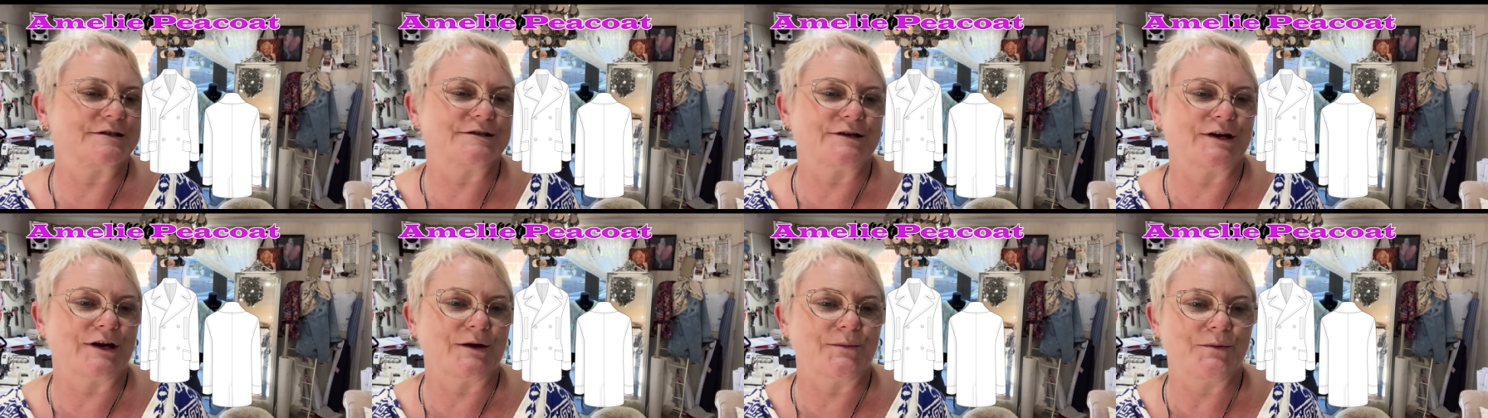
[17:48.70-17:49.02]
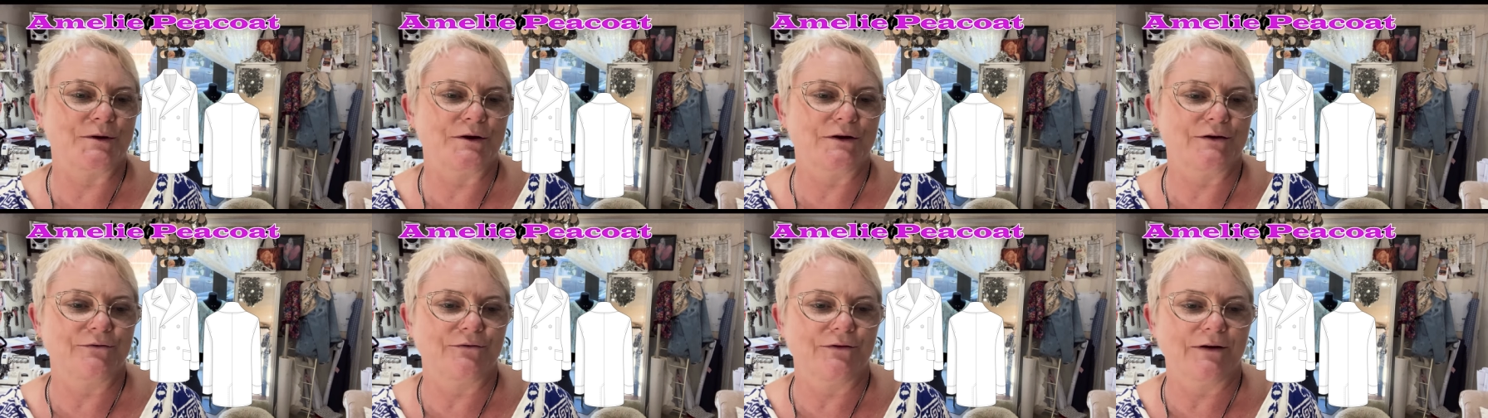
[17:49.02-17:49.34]
so
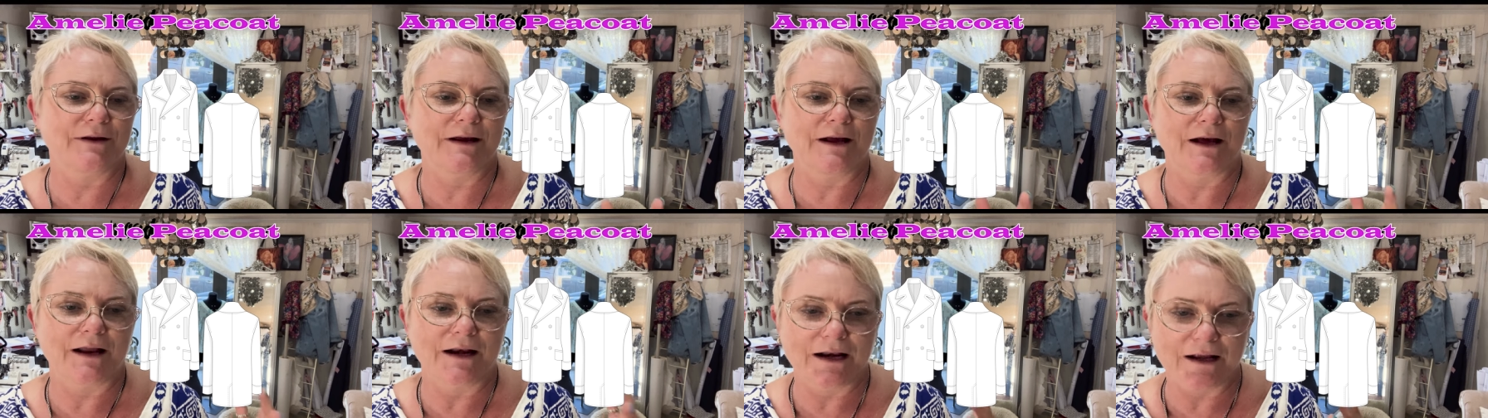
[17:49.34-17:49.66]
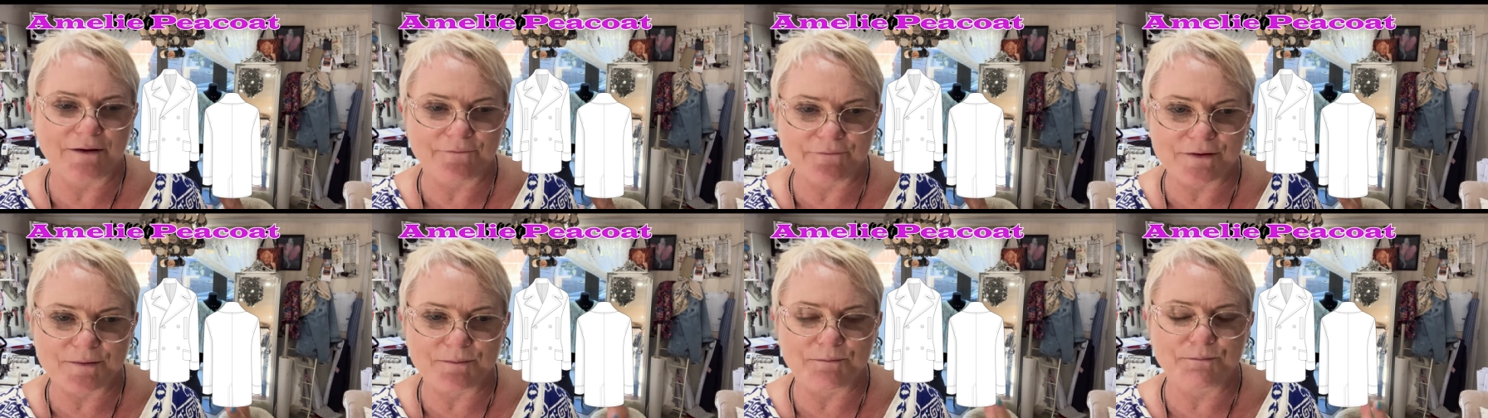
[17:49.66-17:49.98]
beautifully. I
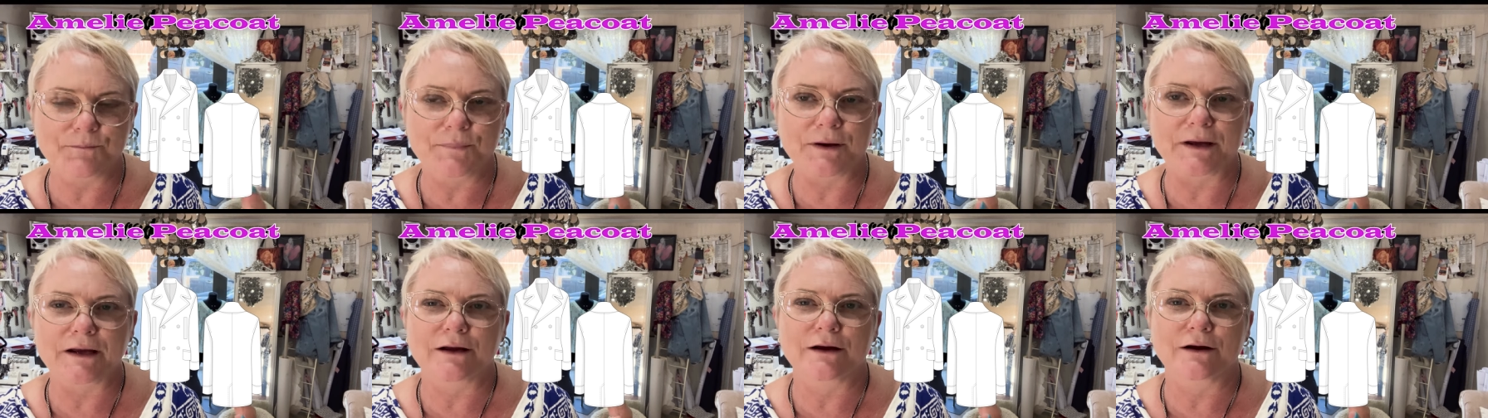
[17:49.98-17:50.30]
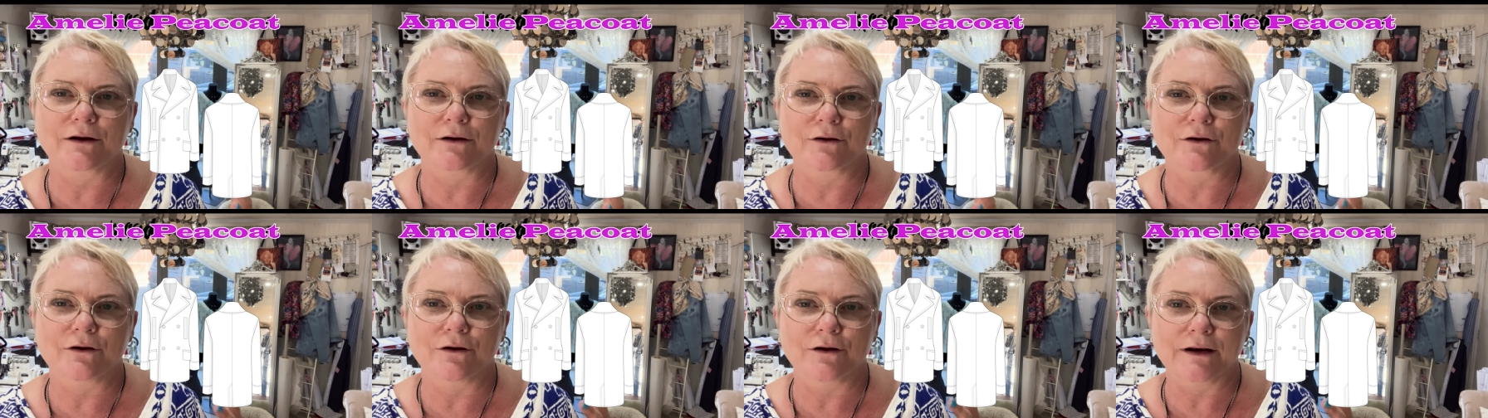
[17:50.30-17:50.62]
love the
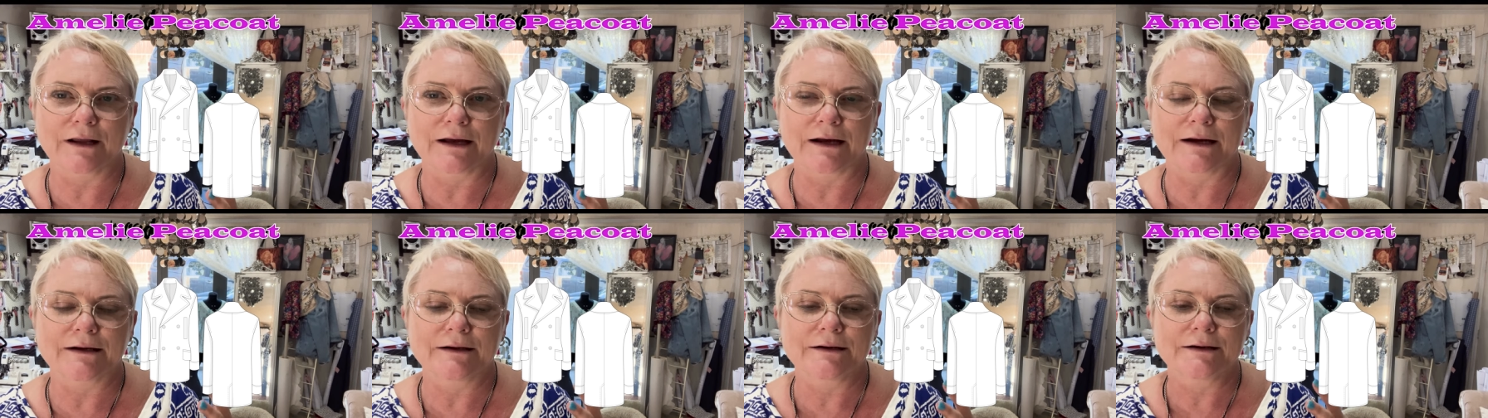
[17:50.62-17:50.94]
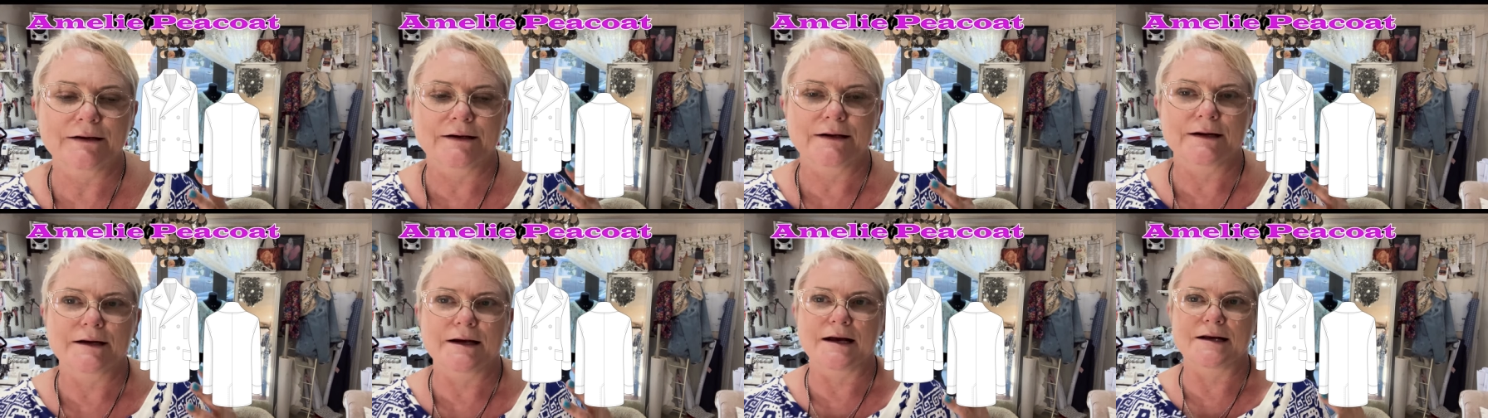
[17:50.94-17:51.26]
big collar.
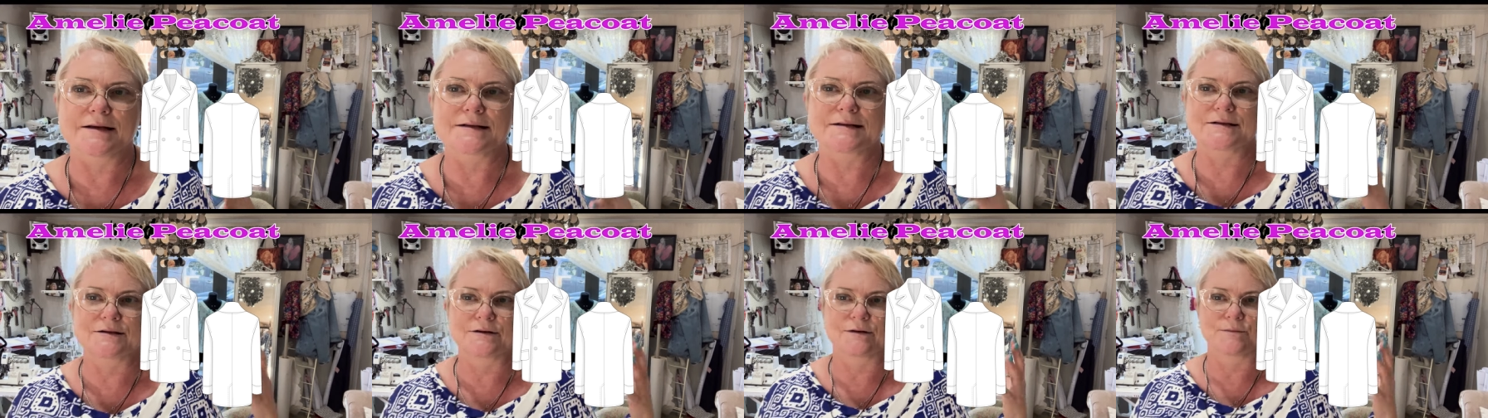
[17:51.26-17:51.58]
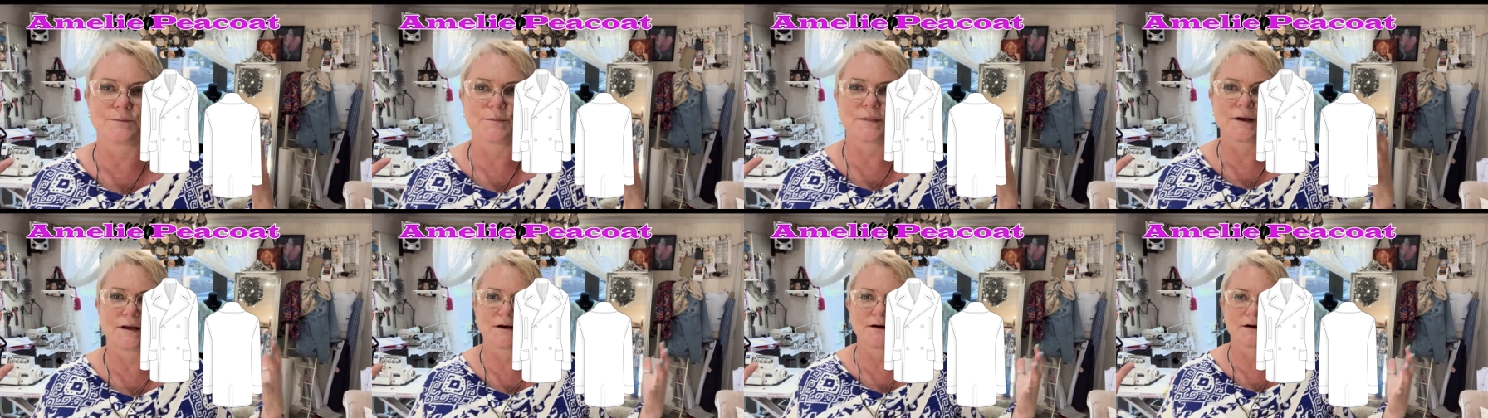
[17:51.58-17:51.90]
It's
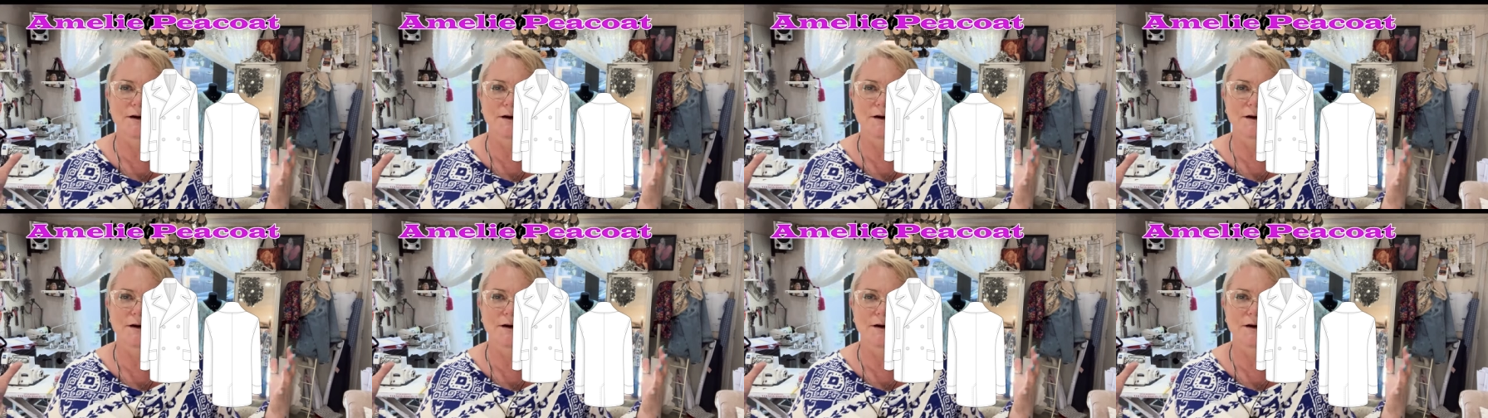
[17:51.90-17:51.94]
not big